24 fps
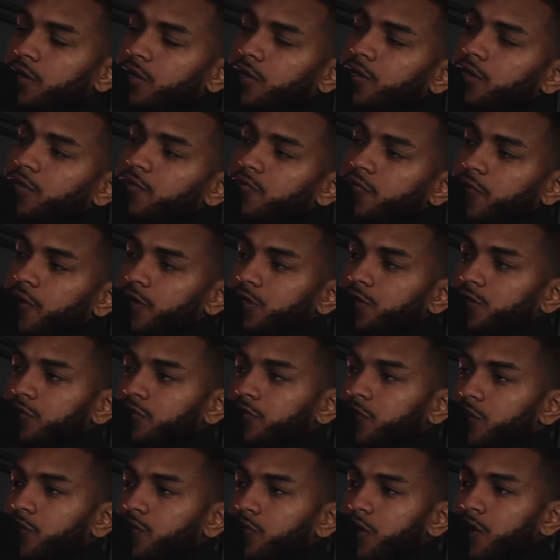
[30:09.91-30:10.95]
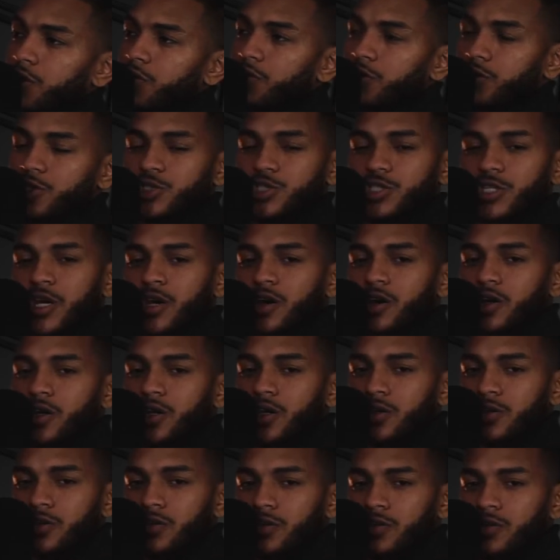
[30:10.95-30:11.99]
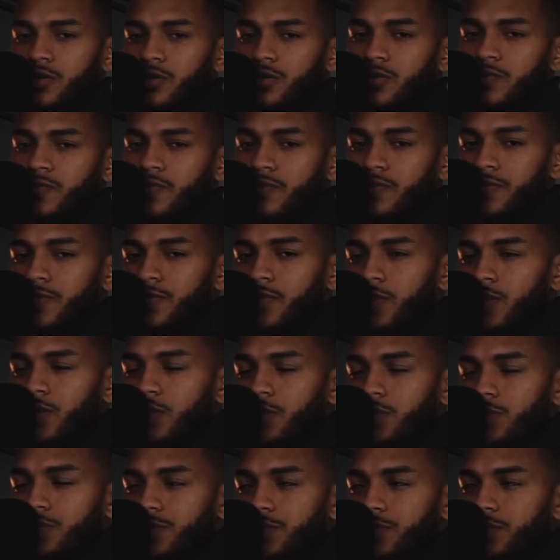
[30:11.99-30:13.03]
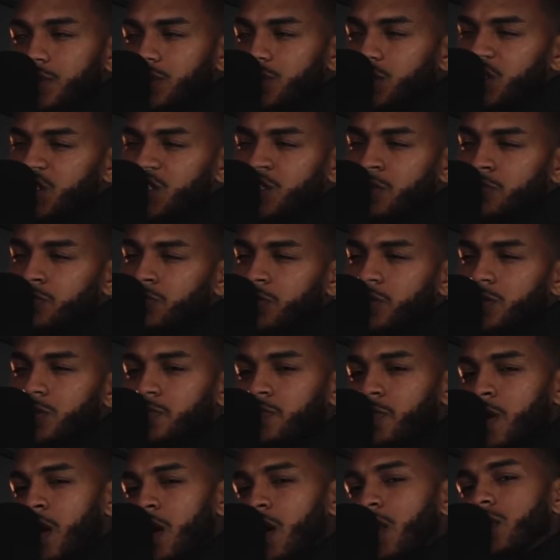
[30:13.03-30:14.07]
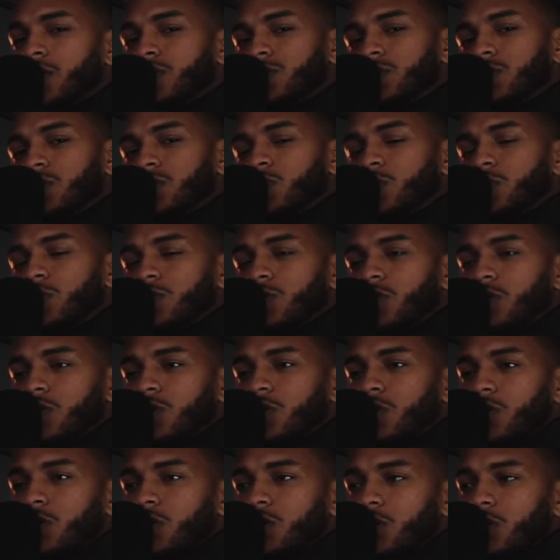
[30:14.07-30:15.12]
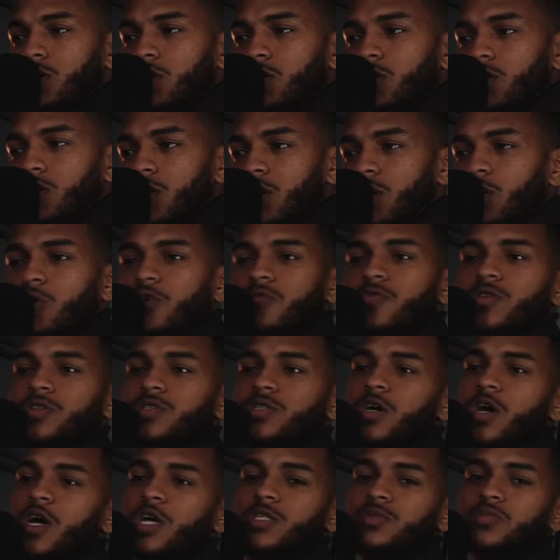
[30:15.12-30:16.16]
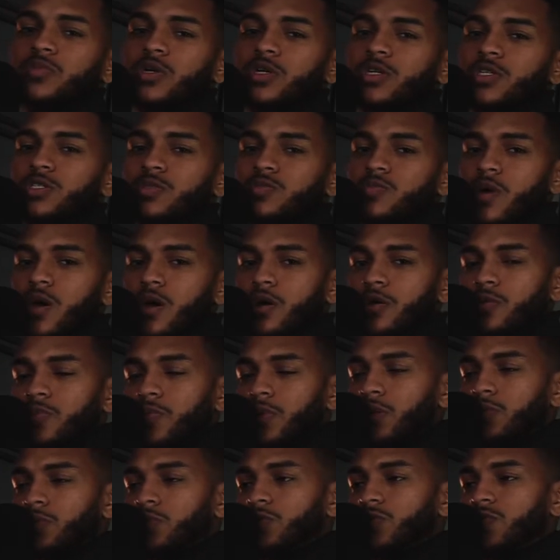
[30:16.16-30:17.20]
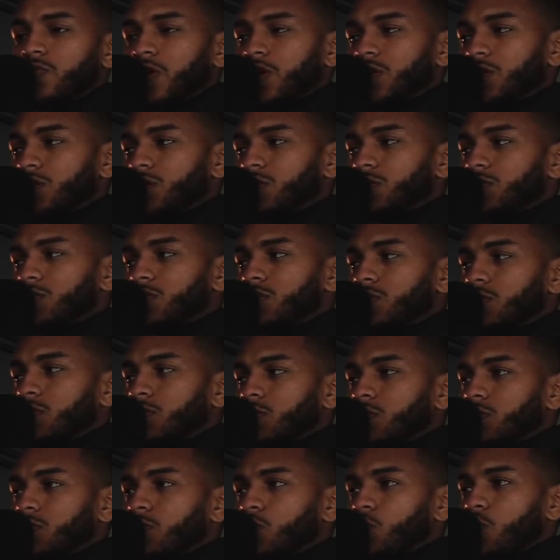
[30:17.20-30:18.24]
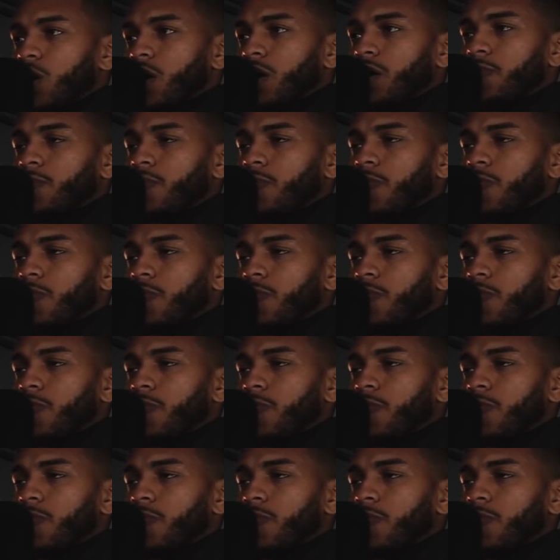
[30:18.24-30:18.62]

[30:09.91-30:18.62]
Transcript: in the face of your brother is charity. To just simply smile at someone can oftentimes bring a smile to people's face, right?